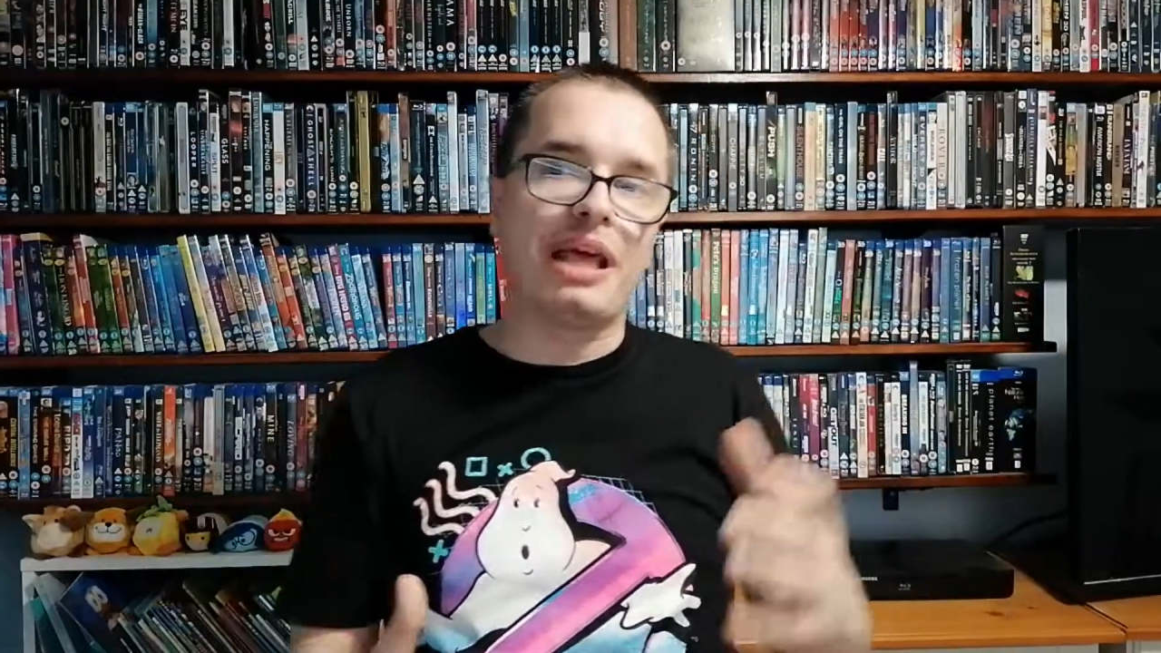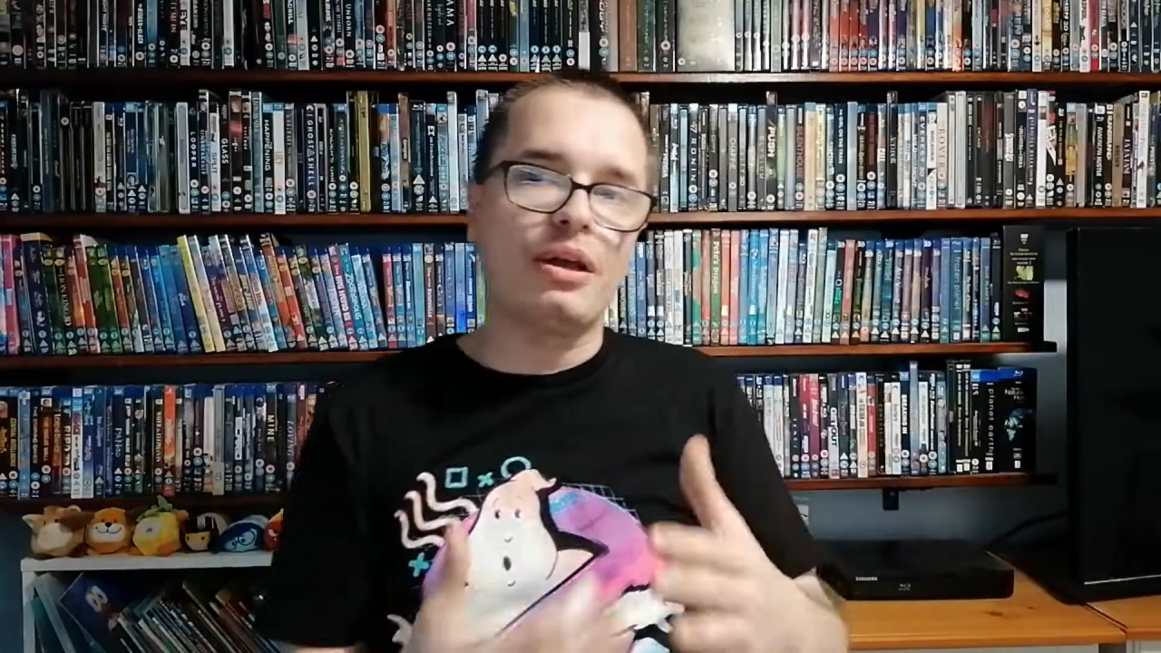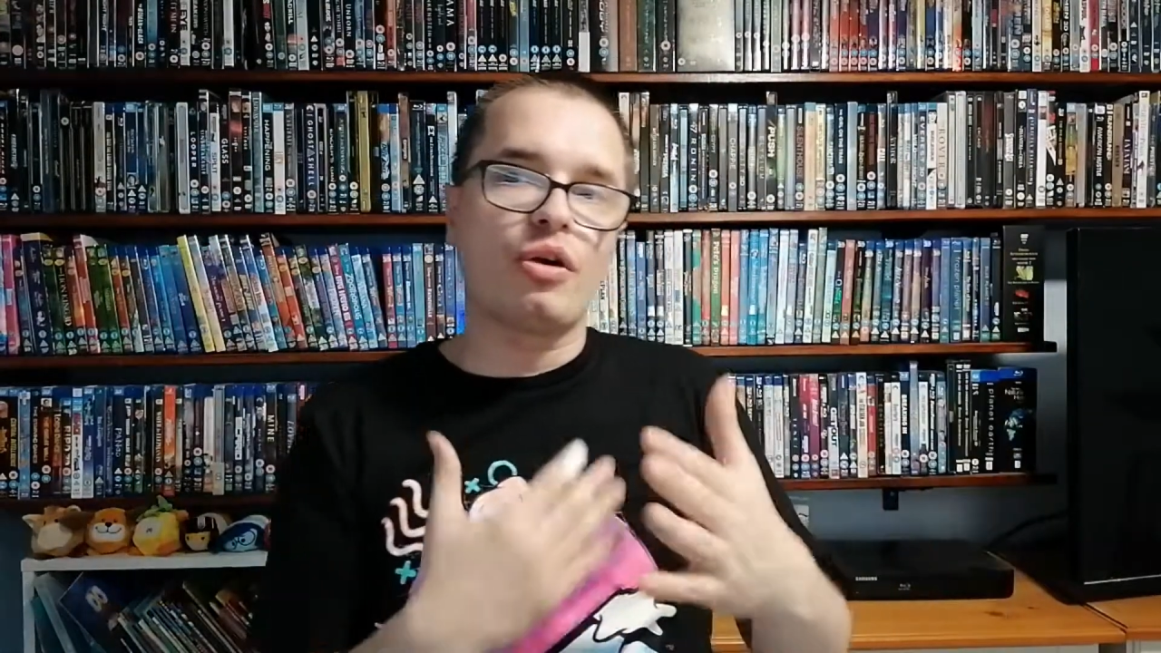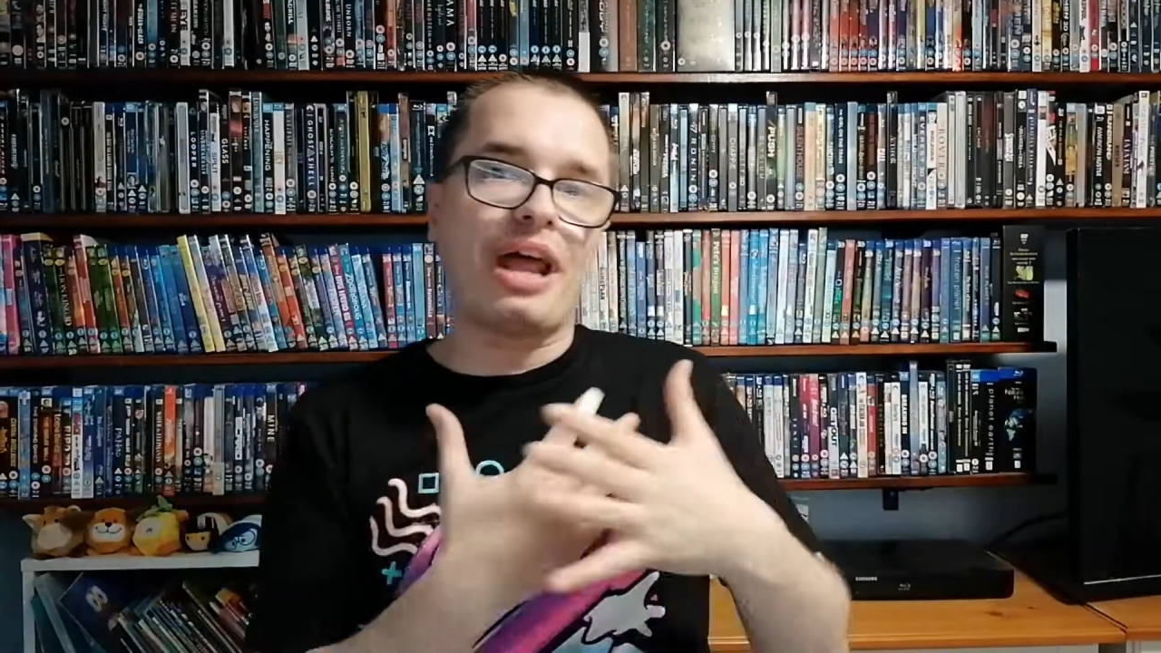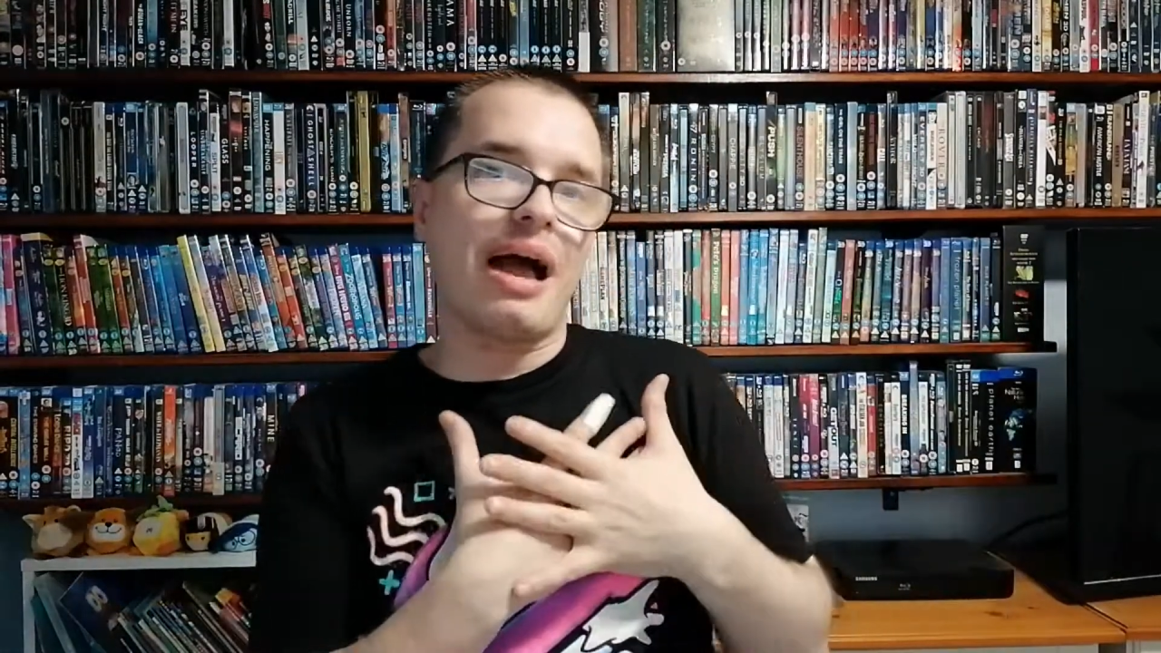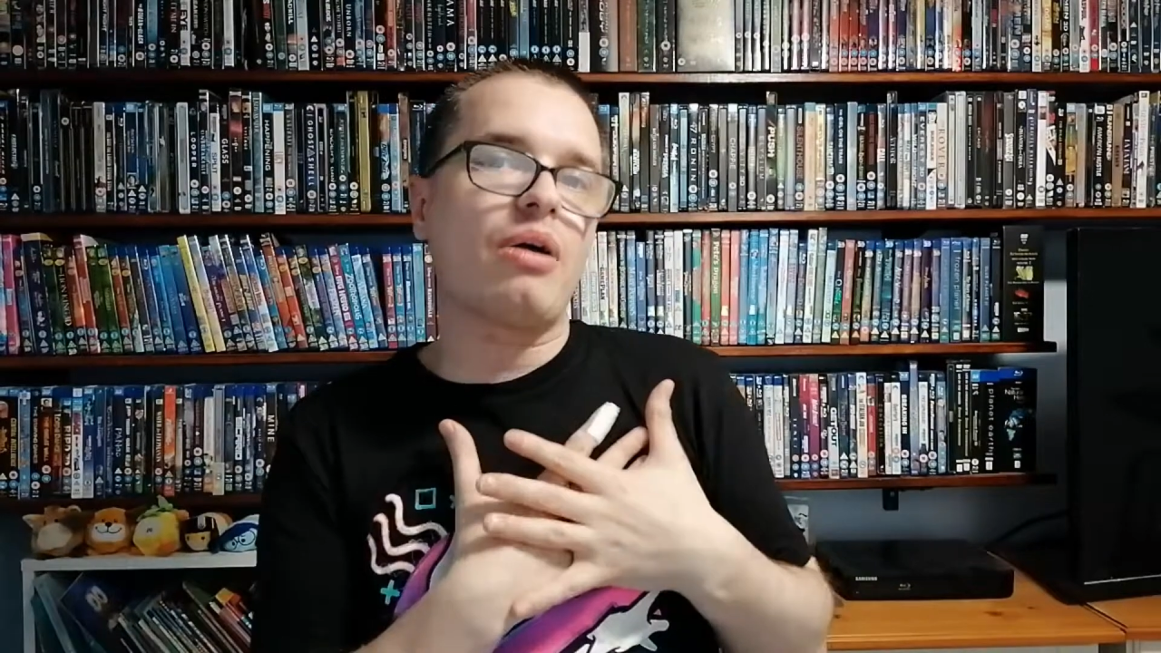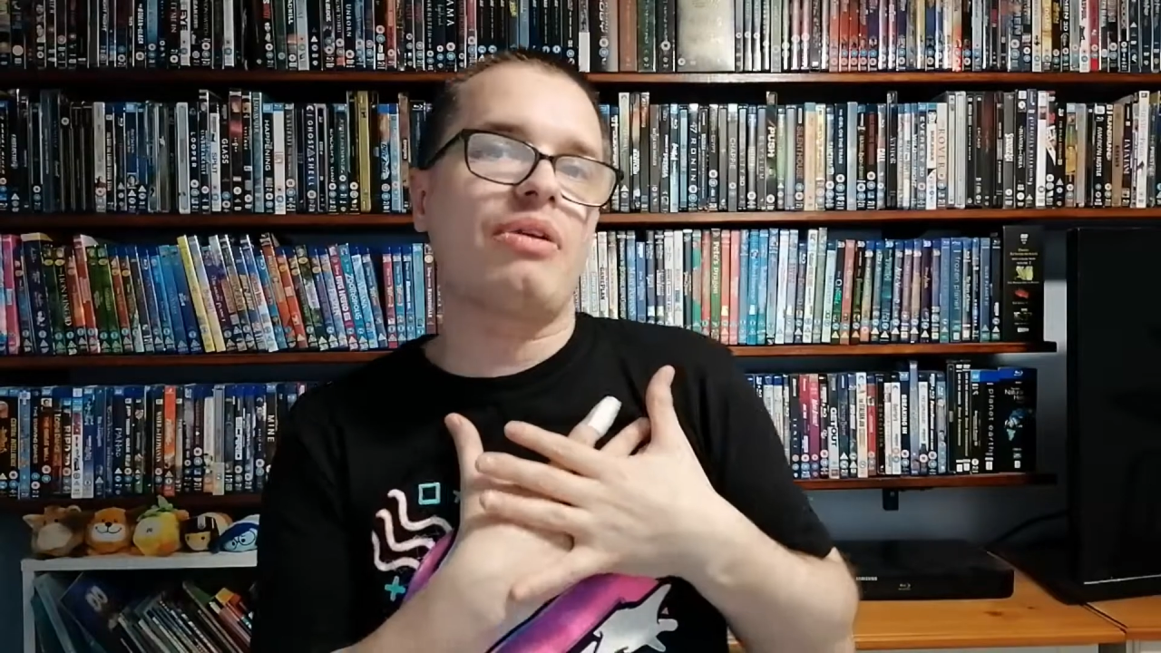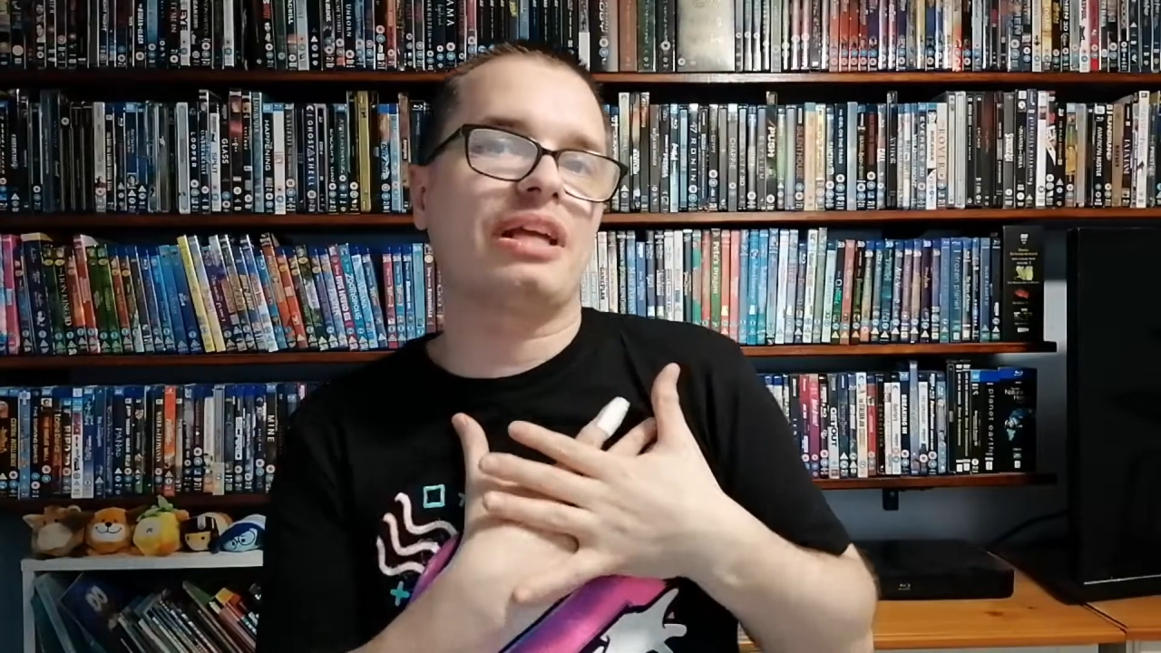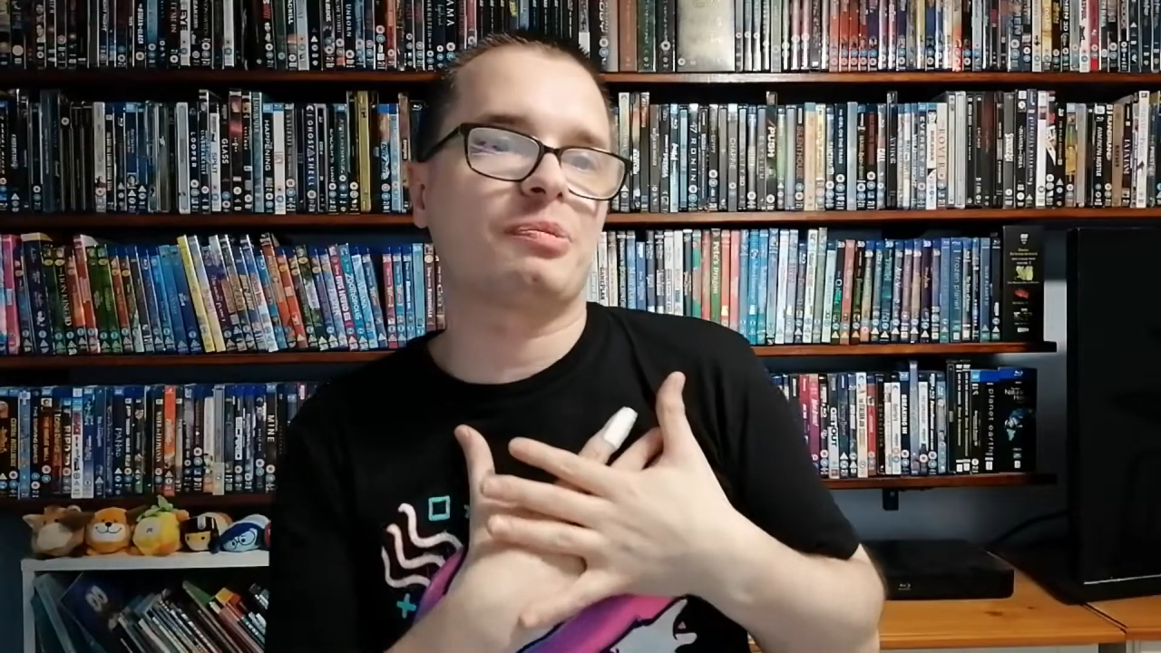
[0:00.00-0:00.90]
playing on our